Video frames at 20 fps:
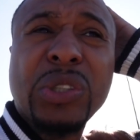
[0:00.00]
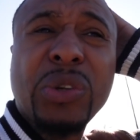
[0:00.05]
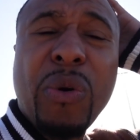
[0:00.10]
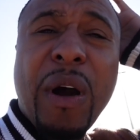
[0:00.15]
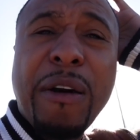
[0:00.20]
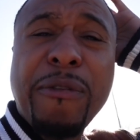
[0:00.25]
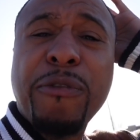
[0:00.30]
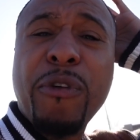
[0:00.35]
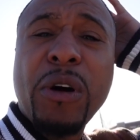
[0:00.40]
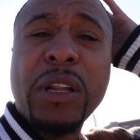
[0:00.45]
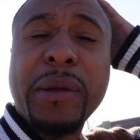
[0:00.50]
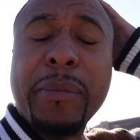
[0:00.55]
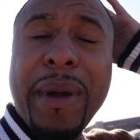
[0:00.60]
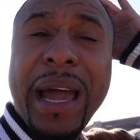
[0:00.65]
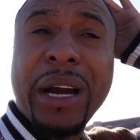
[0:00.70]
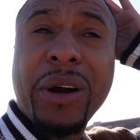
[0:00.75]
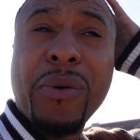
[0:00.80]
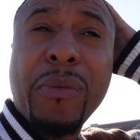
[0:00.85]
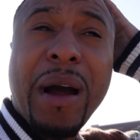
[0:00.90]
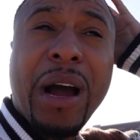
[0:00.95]
So I'm falling
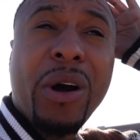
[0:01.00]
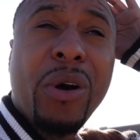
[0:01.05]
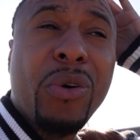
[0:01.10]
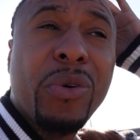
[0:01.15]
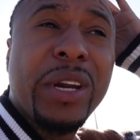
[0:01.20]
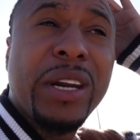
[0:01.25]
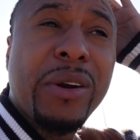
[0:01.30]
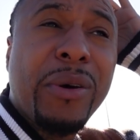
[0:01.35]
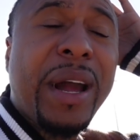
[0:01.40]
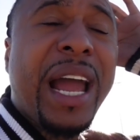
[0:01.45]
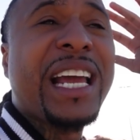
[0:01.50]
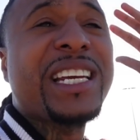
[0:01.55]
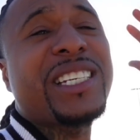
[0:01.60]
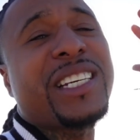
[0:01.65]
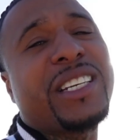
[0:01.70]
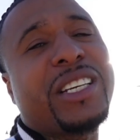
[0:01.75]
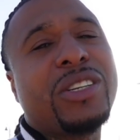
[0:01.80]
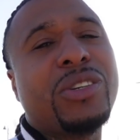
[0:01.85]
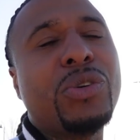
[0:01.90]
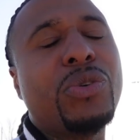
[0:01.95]
back on my own. It don't got
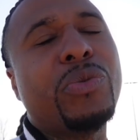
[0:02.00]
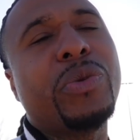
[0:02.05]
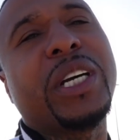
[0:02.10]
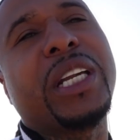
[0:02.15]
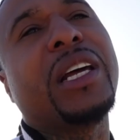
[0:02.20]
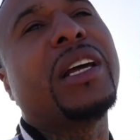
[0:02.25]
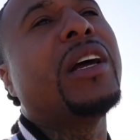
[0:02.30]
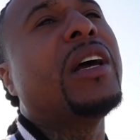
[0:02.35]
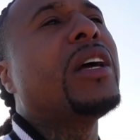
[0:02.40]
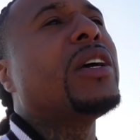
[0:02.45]
shit to do with.